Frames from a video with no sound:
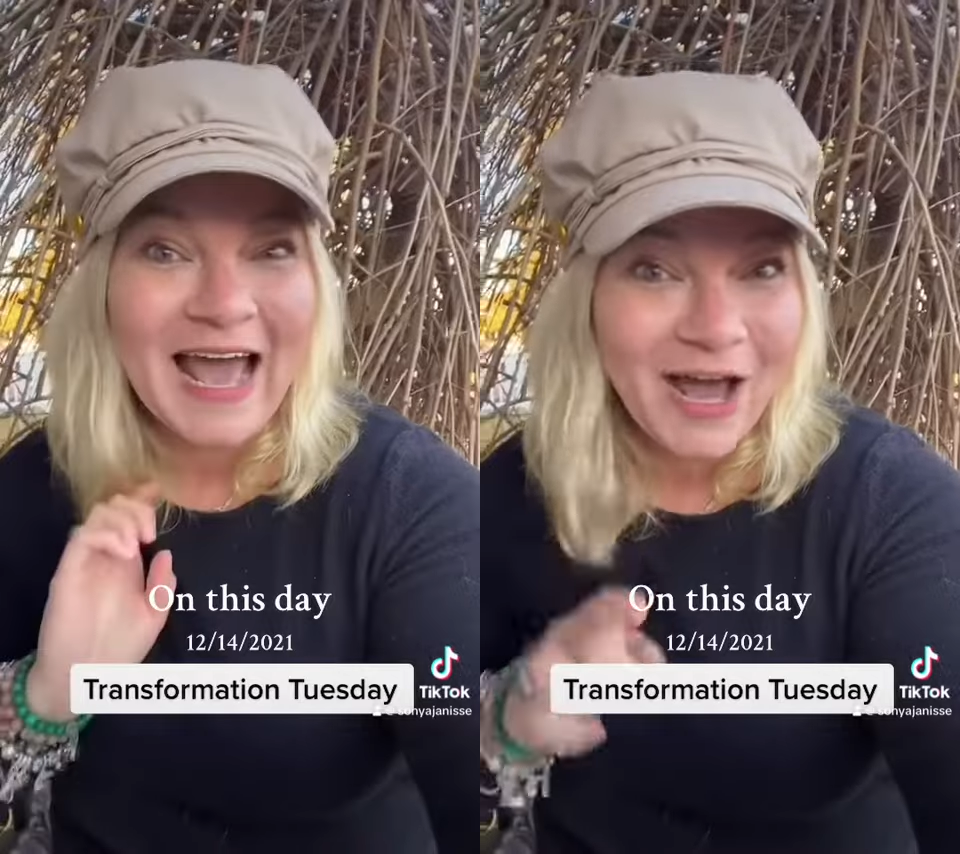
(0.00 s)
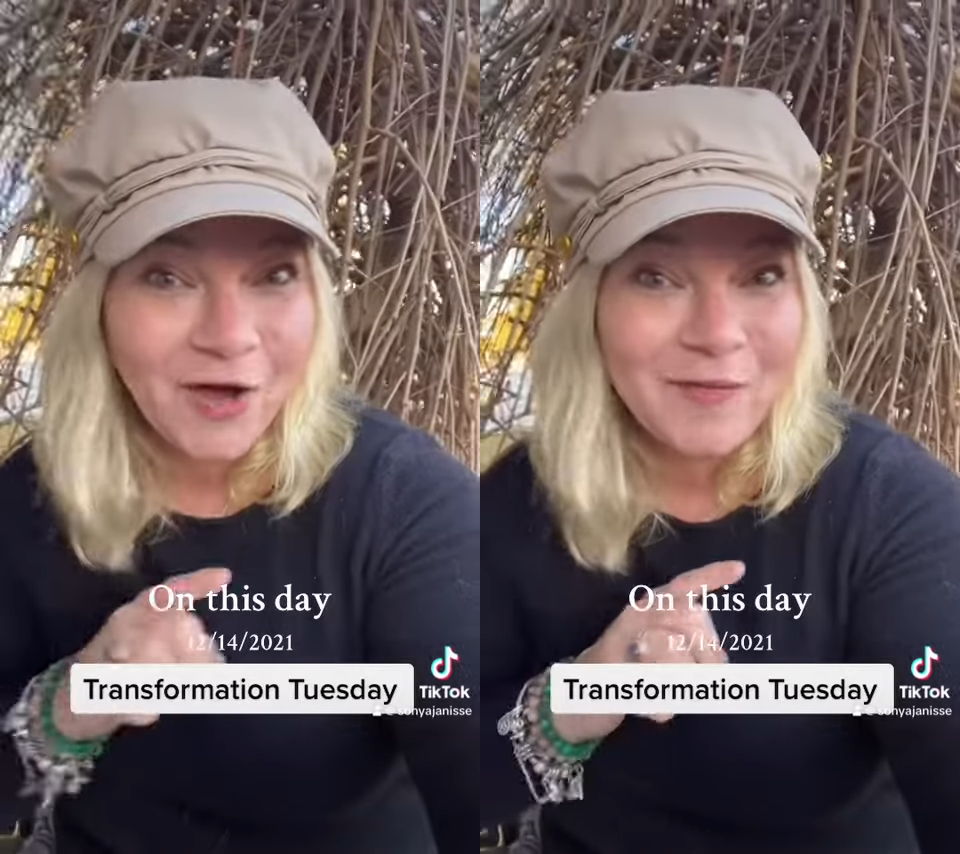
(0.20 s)

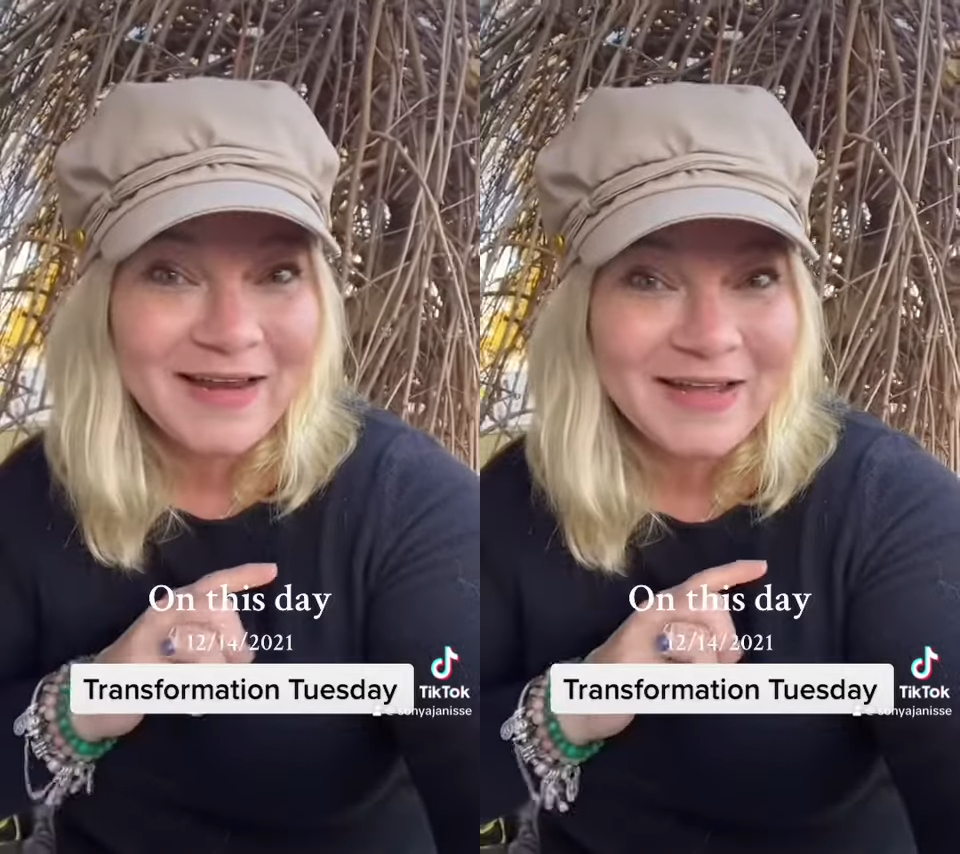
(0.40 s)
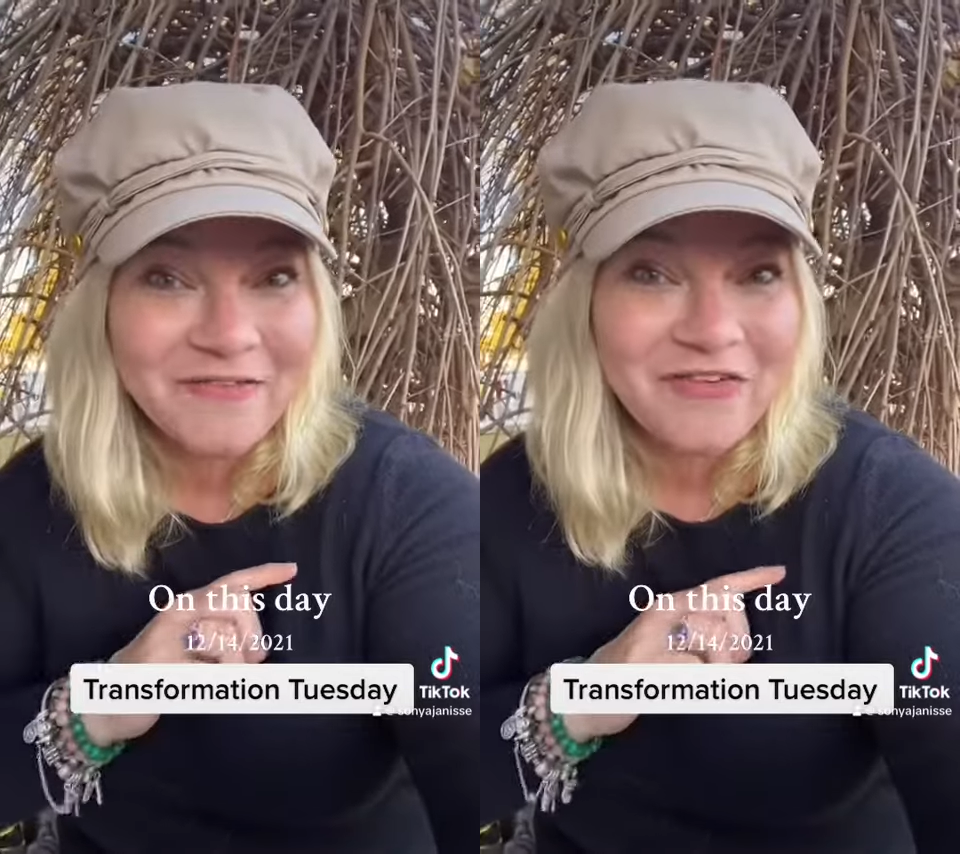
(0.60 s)
how
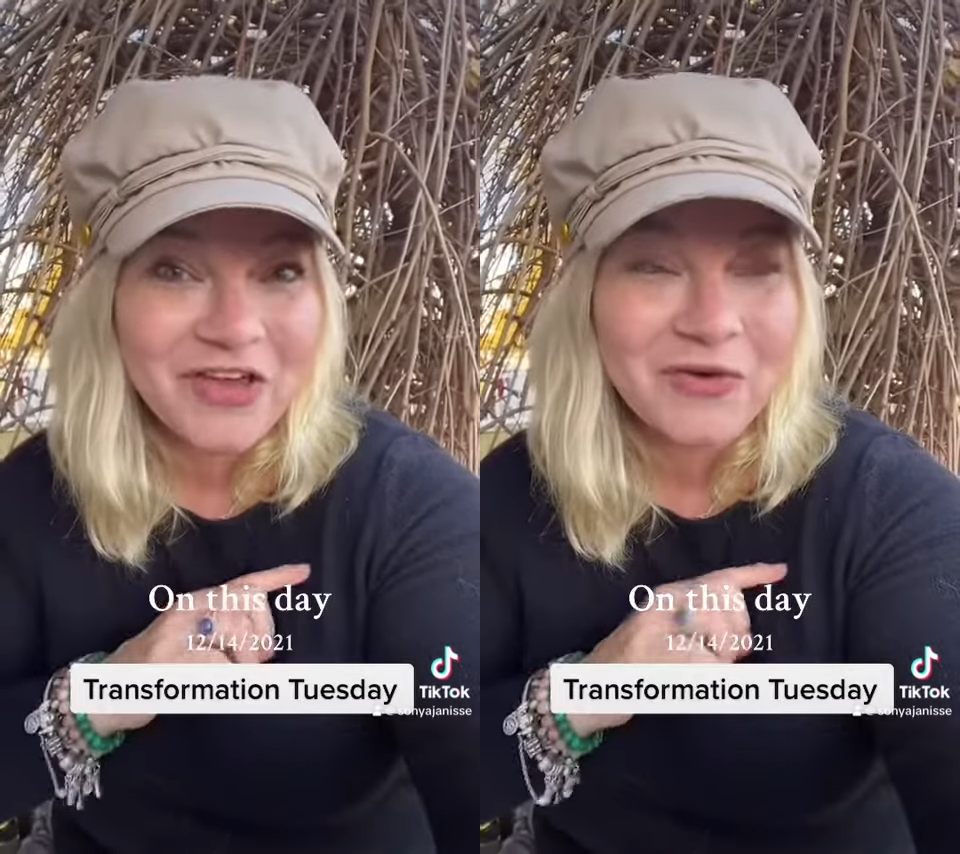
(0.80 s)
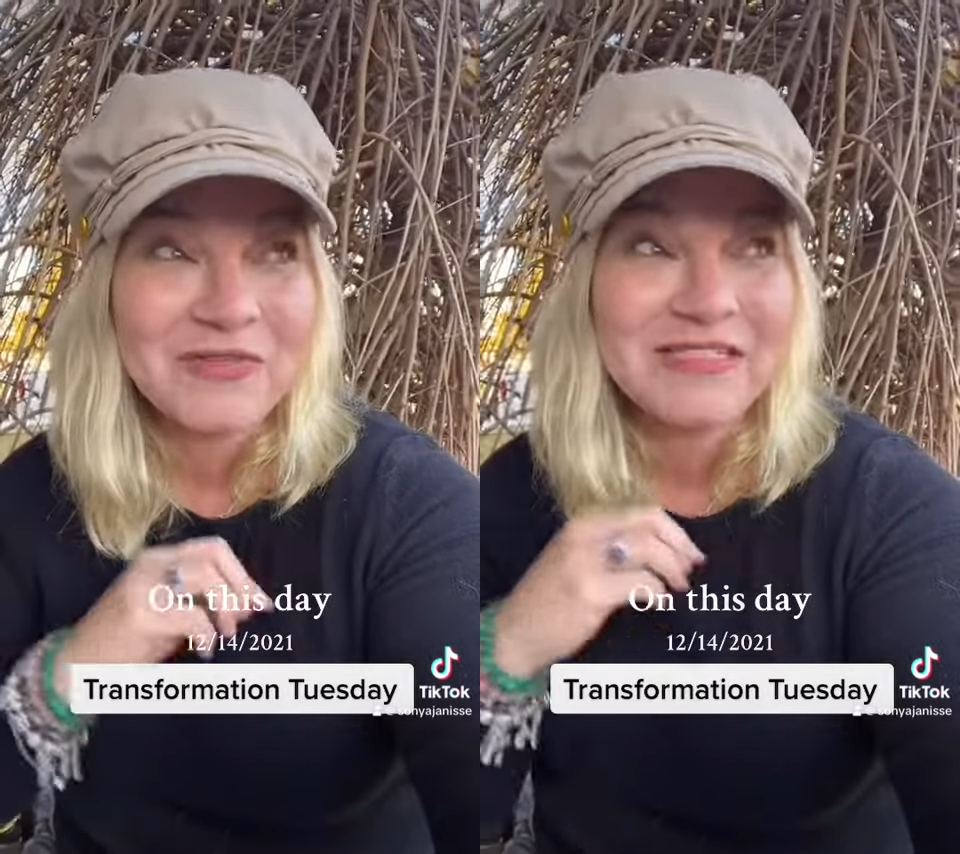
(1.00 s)
many of
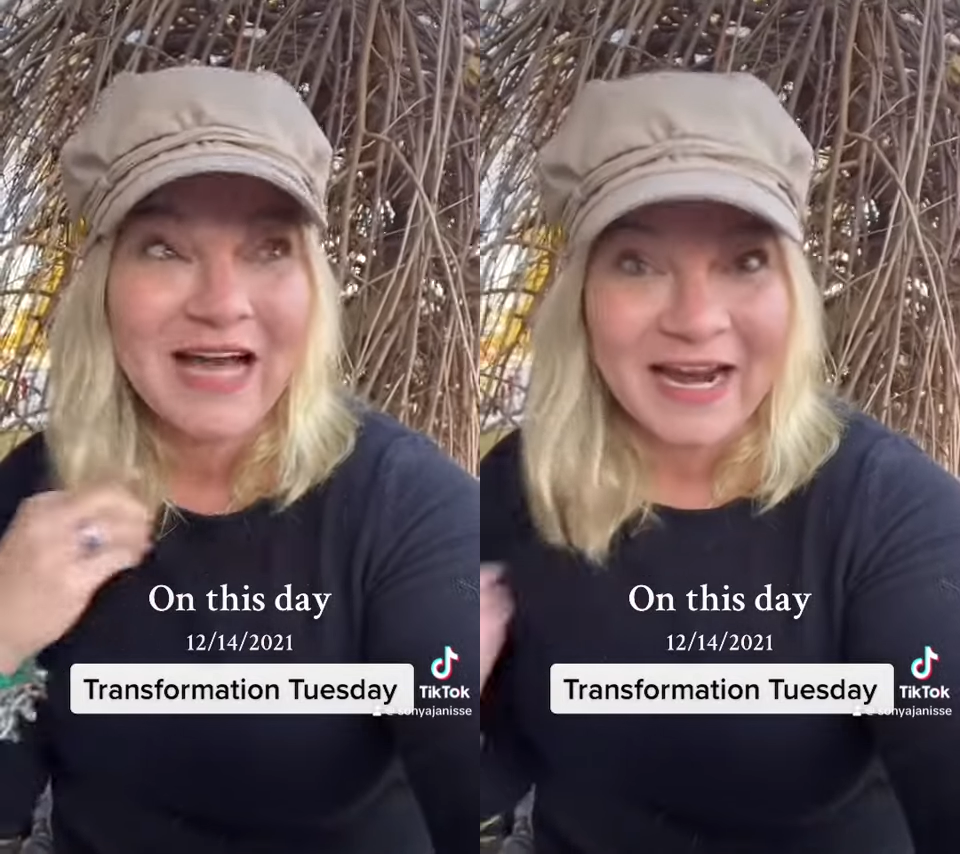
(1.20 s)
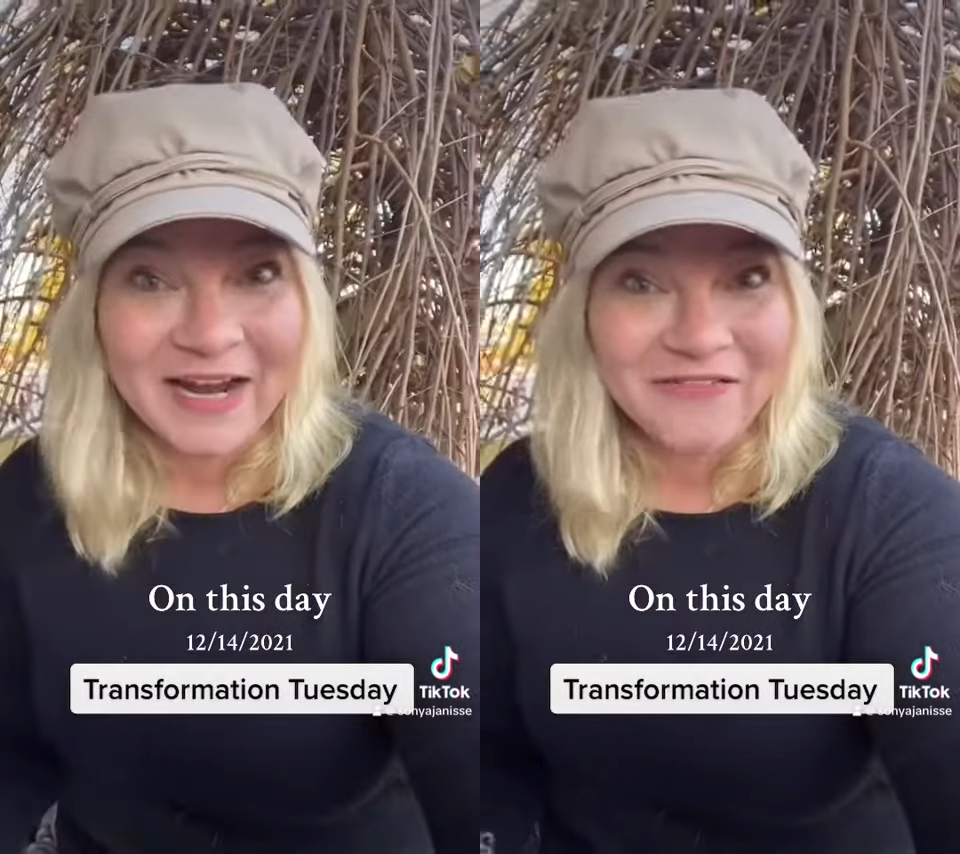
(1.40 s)
you
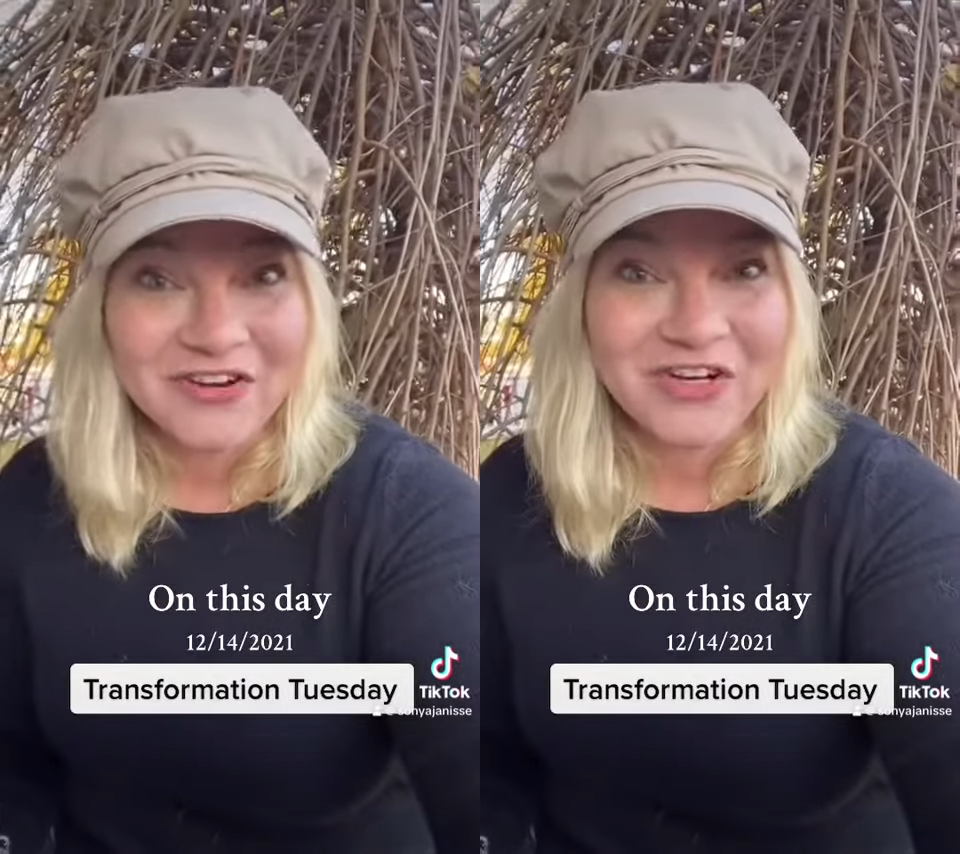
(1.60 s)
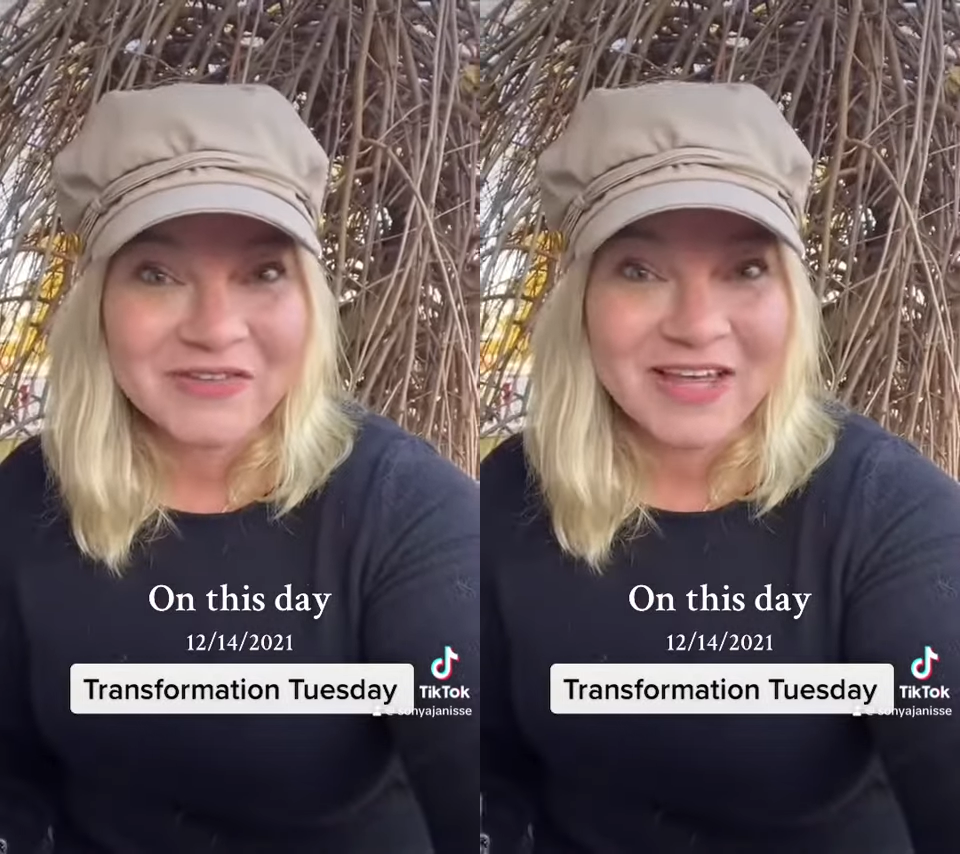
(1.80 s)
sign up
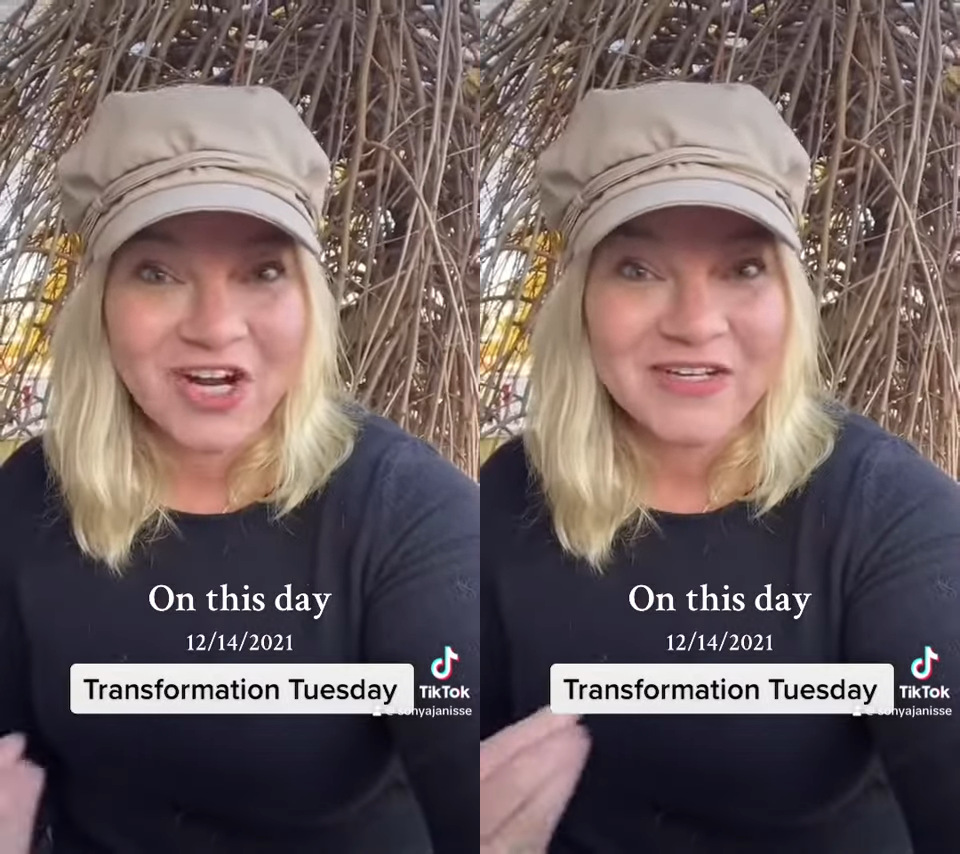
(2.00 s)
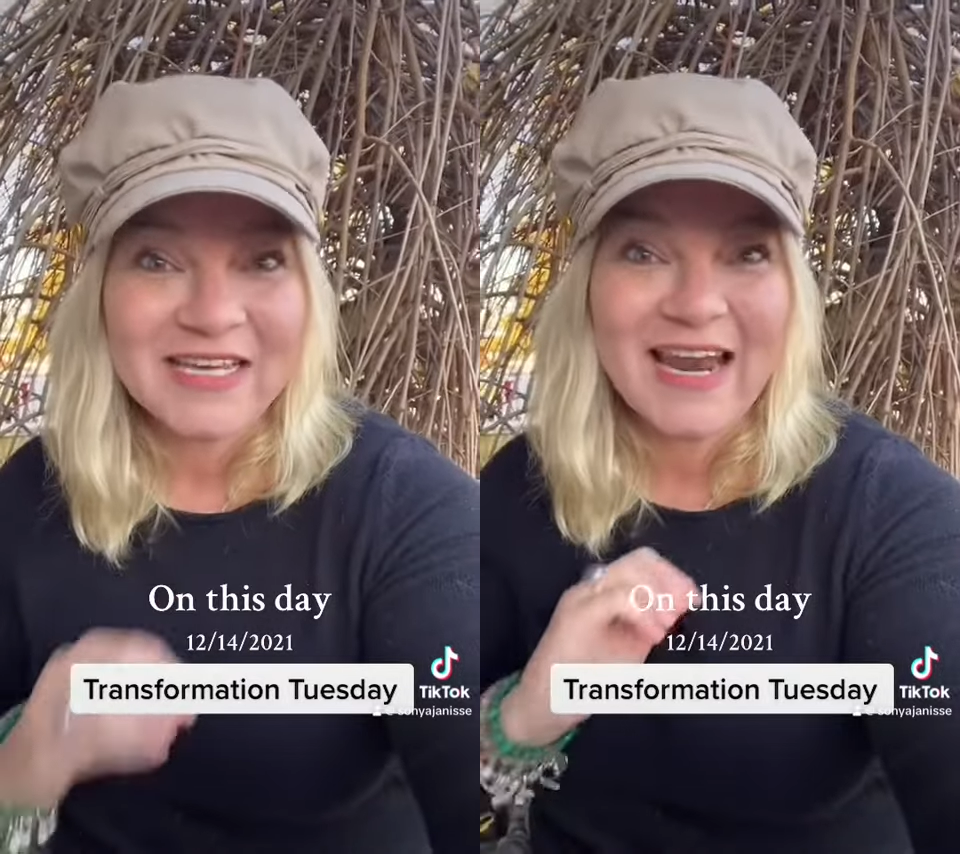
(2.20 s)
for newsletters